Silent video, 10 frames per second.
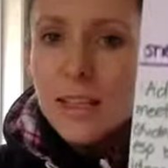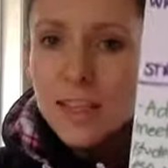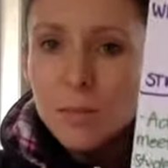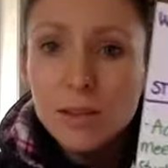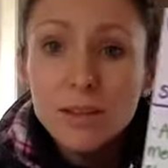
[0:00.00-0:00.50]
down
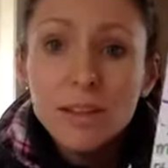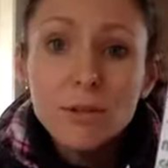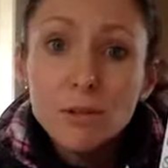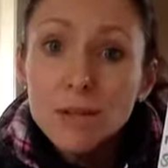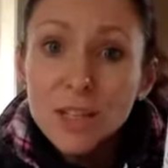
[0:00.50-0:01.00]
the middle. It's
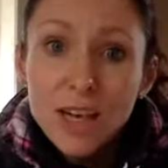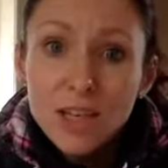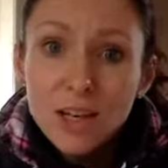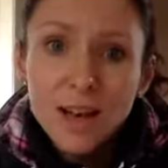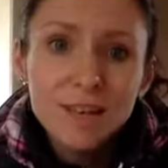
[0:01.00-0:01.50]
called a
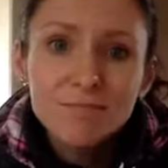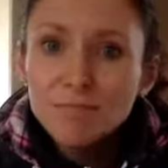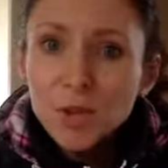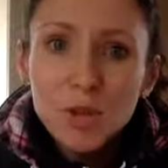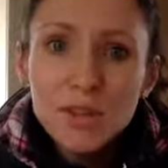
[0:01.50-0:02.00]
T-chart.
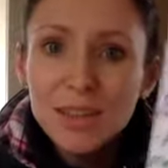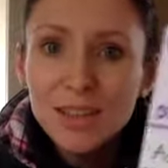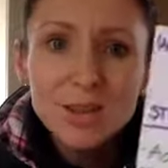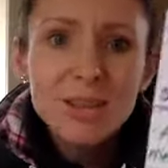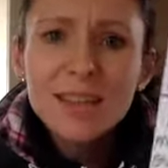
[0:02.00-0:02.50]
Use
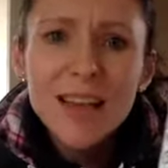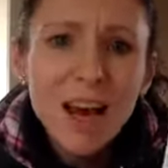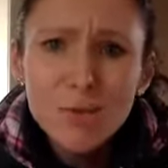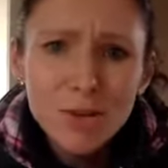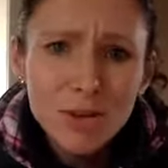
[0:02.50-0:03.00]
it to
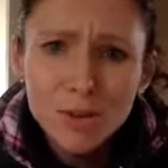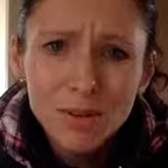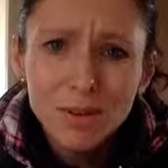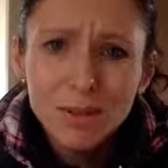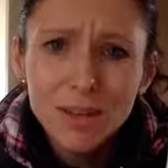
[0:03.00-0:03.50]
help you
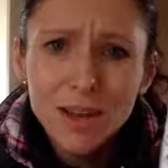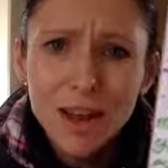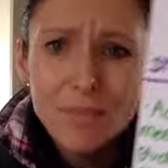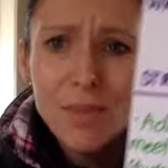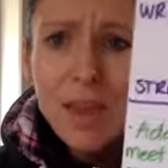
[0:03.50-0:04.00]
with your
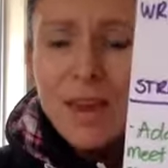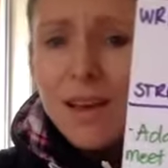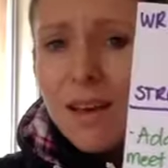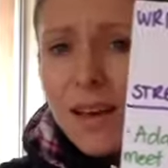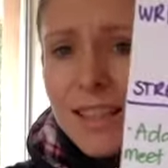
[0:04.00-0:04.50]

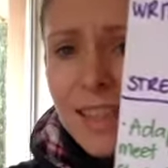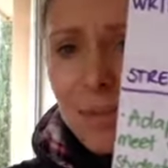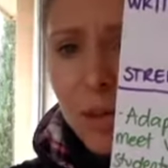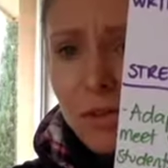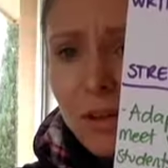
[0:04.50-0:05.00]

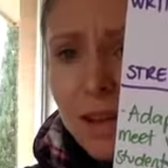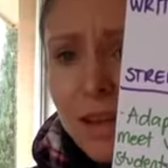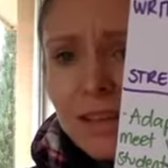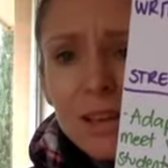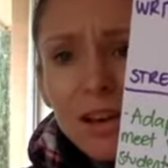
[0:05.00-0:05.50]
assessment
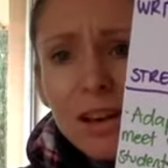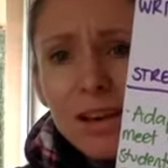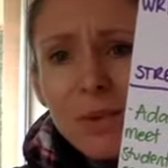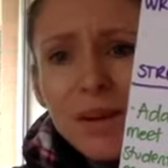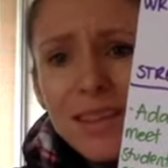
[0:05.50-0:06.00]
3.
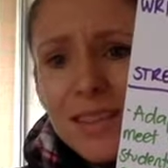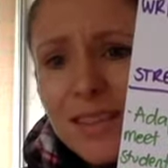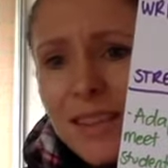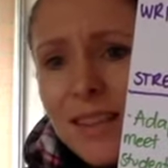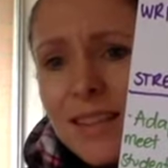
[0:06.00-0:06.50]
So weaknesses,
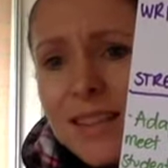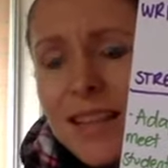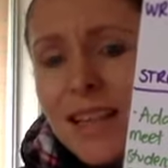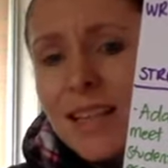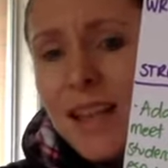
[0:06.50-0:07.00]
I guess the
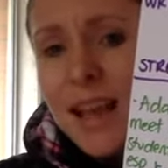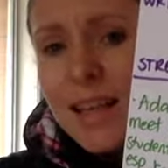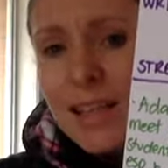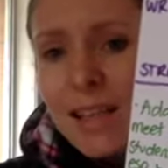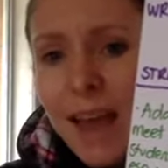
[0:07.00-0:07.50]
teacher has
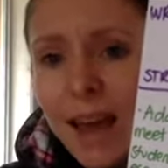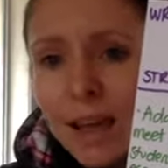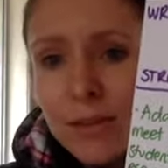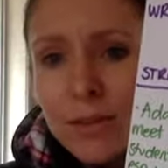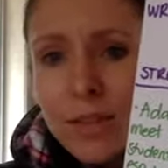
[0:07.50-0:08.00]
to
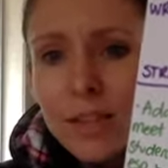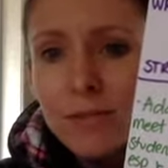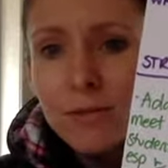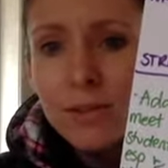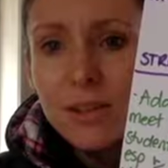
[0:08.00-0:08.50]
cater for
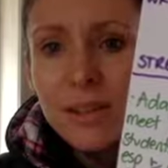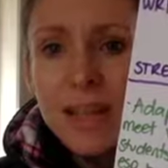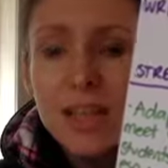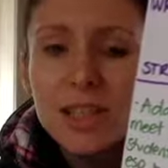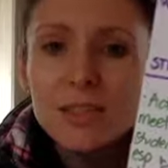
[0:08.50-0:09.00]
different
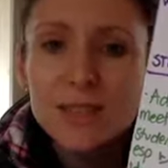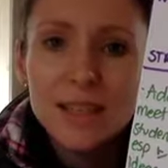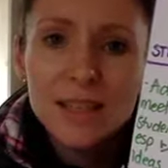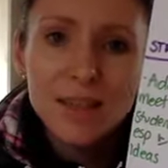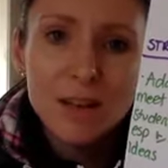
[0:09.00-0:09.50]
stages of
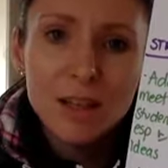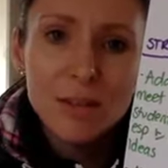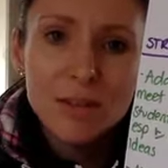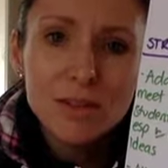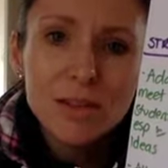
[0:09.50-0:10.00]
text
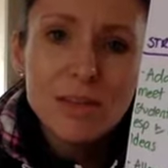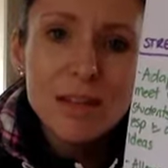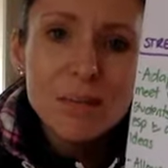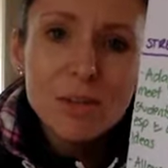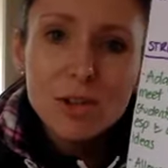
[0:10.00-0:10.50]
development. So
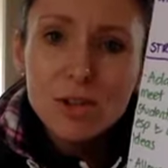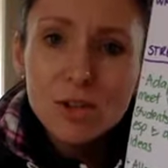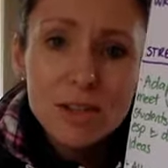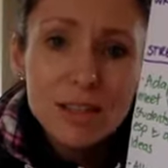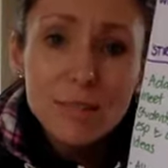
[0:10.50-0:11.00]
some
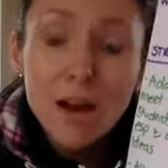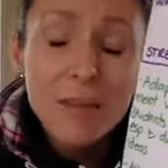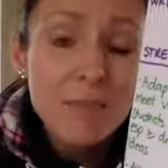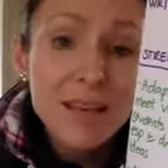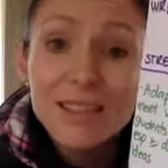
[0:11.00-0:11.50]
students
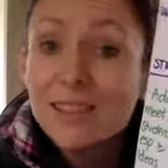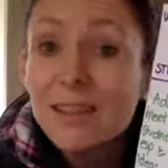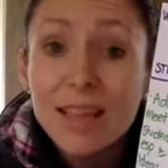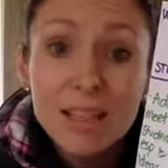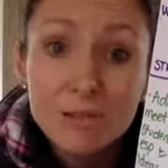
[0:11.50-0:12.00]
might be just
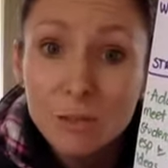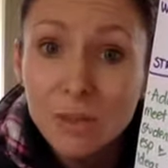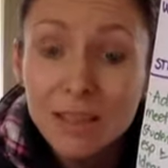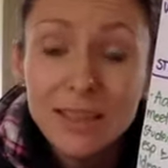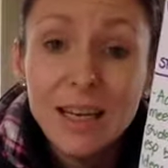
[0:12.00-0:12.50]
at that
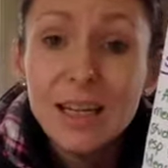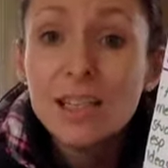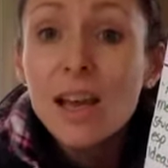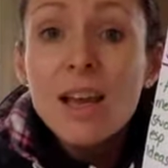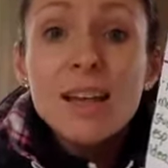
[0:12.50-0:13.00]
scribbling stage.
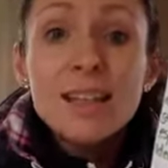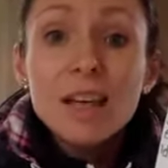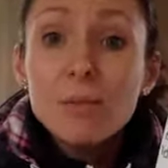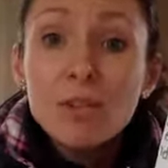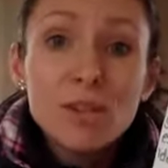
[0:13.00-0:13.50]

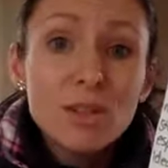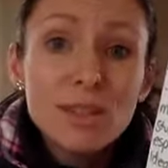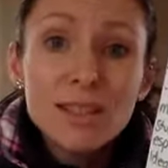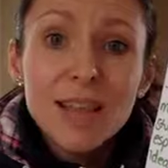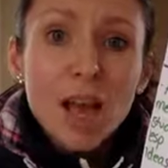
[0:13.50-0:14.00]
Some
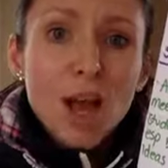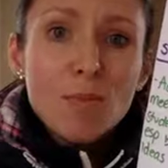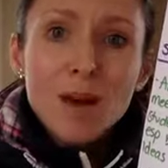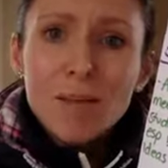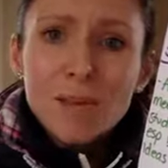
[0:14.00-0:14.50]
students
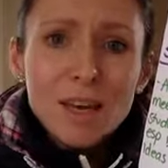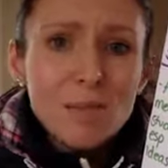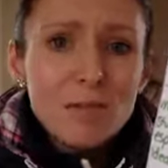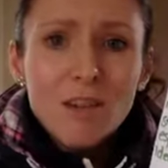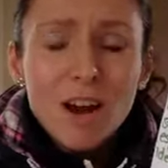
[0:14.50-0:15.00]
might be
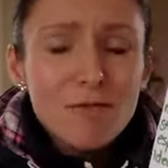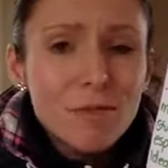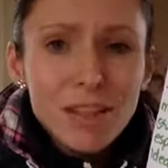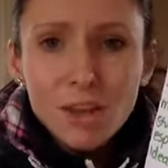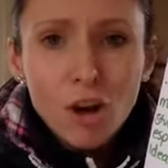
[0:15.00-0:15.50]
able to write
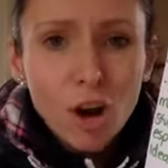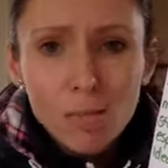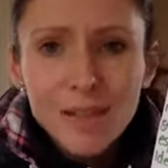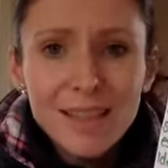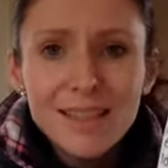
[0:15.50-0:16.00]
really
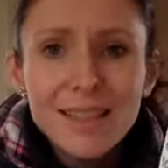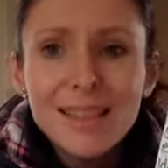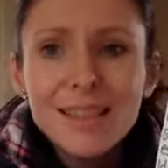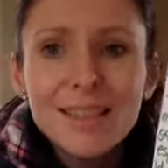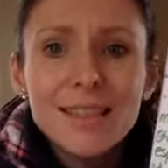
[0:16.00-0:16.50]
complex
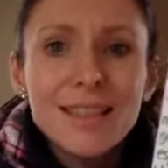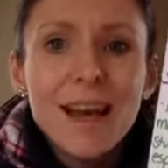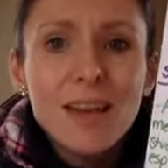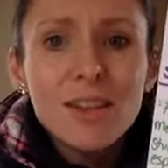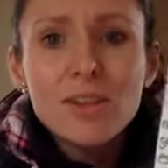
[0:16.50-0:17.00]
sentences.
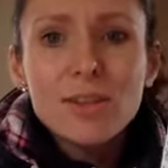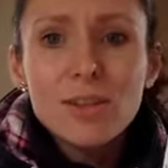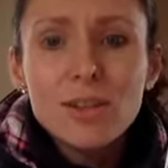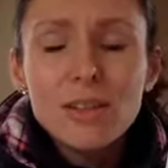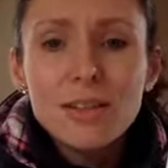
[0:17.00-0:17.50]
Other
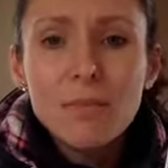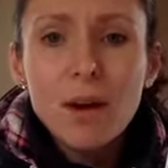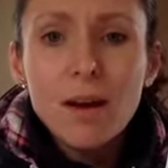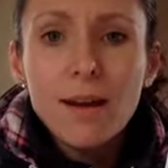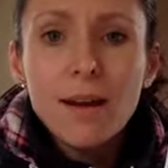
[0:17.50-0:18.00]
students
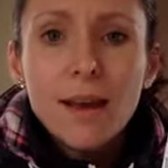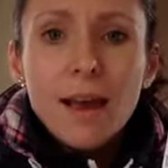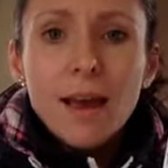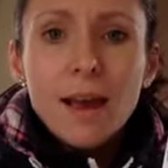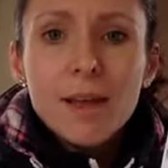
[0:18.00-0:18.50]
might
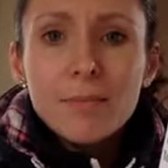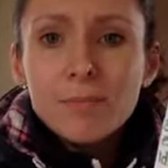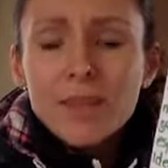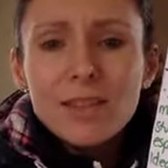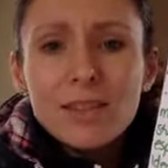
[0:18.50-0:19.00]

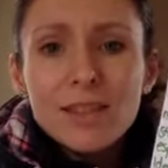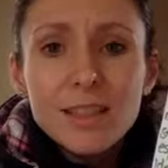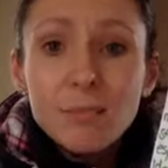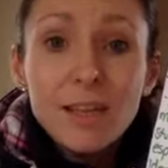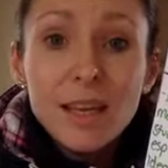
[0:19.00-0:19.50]
just
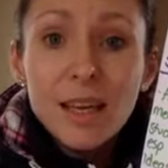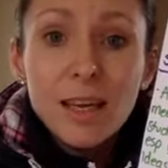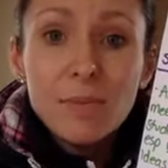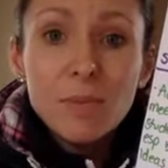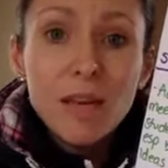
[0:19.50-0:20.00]

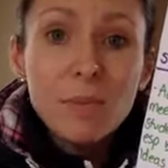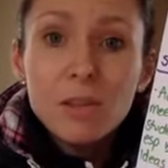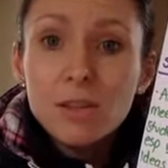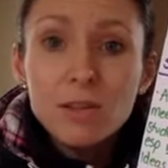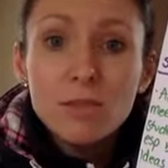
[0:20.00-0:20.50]
simply be able to
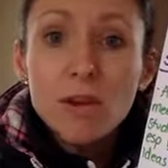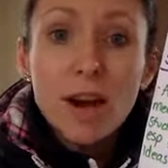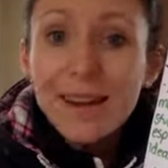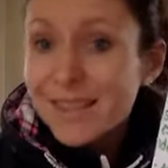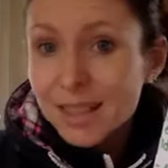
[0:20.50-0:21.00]
just
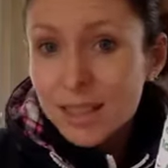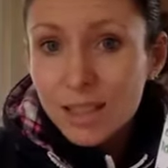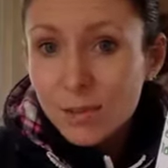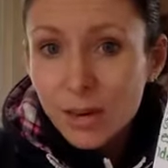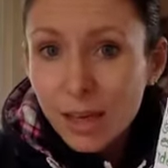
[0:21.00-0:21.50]
write a
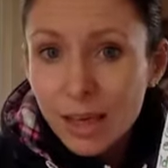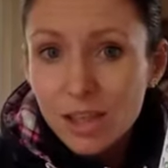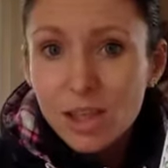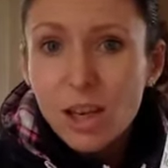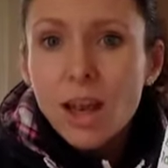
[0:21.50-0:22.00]
sentence for
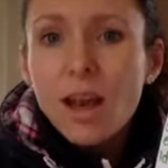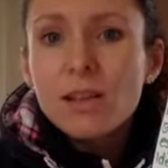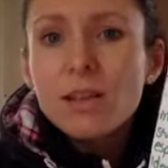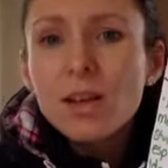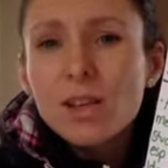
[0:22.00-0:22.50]
each.
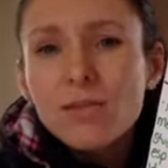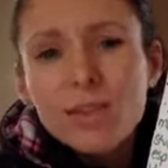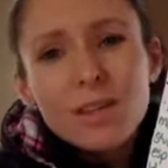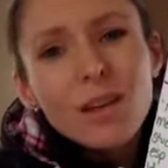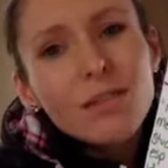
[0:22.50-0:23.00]
And so you've
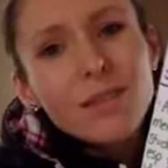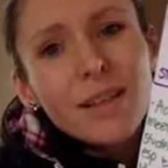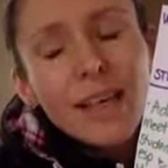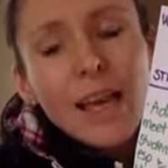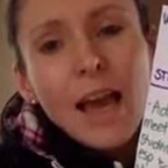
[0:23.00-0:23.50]
just got to
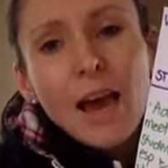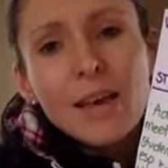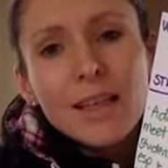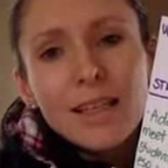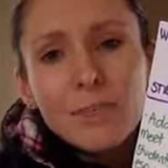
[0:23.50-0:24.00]
really,
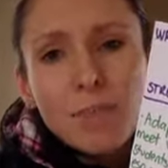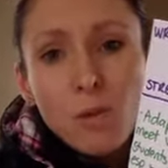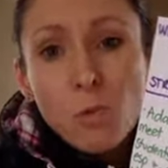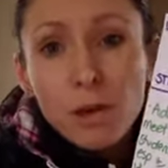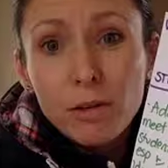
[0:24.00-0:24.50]
I guess, be
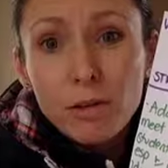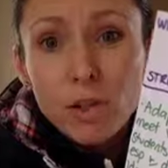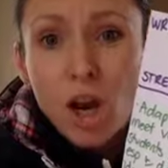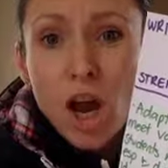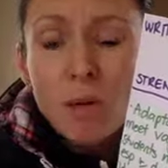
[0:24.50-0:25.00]
aware of your
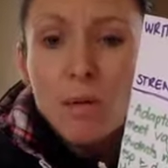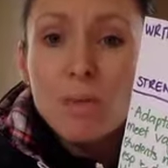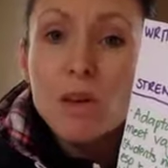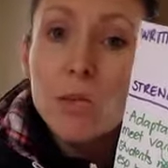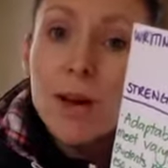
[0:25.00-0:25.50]
time and
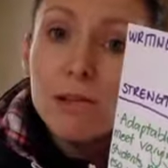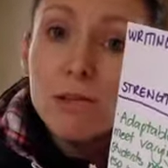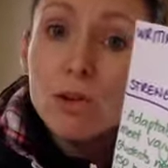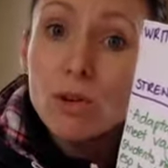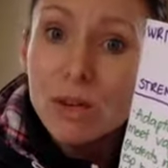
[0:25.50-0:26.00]
be aware of
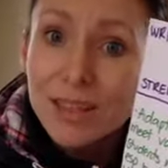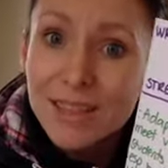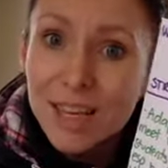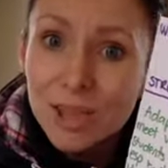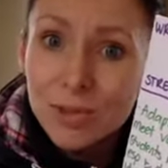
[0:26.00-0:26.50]
your
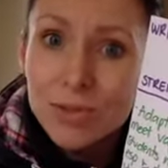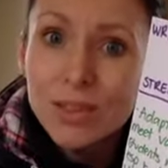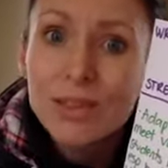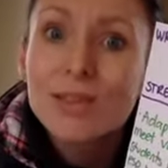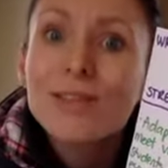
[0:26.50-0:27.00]
organisational
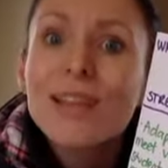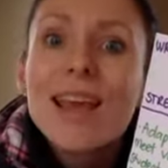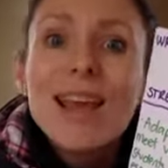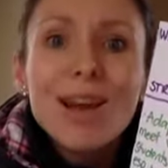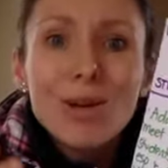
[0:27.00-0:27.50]
skills
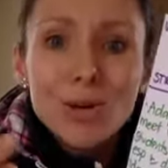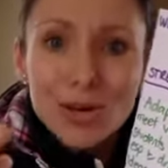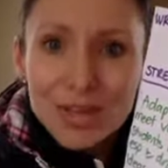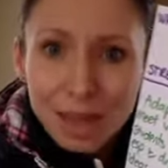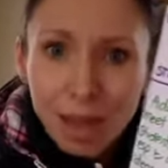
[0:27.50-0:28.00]
in
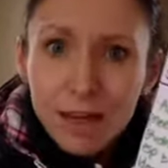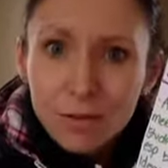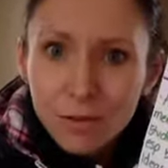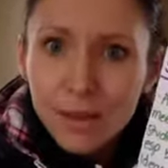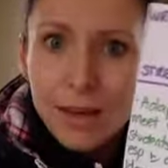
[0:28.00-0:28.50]
order to cater
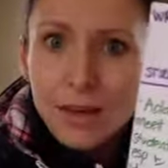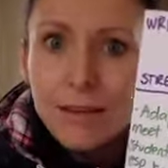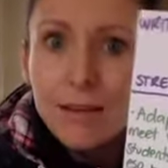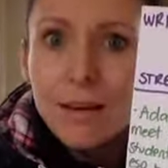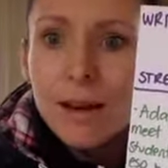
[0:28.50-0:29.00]
for
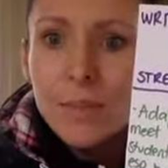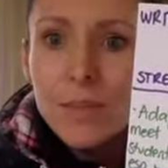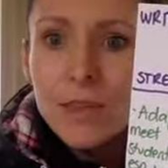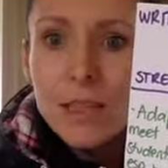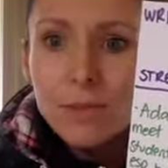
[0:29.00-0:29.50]
these
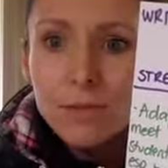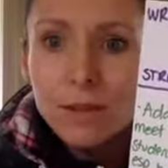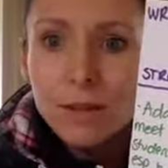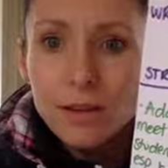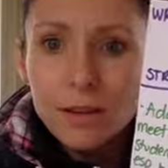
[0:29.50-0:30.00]

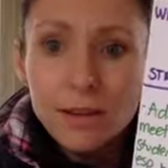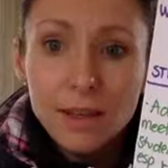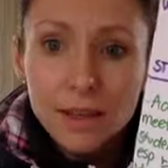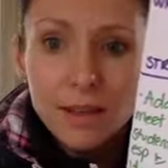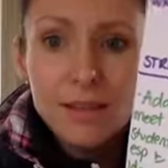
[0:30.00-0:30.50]
different
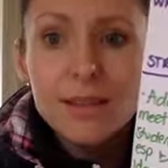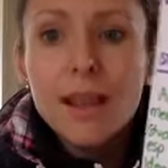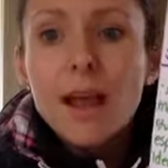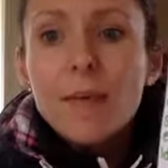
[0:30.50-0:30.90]
things.